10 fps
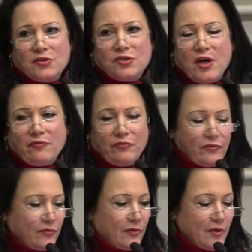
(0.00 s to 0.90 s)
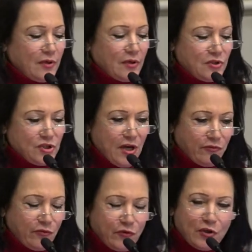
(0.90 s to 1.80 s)
When this item was Jeff,
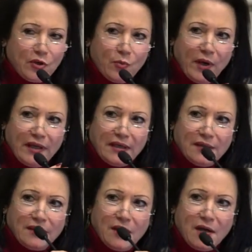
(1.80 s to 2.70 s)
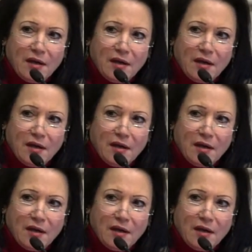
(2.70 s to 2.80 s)
brought, you could weigh in.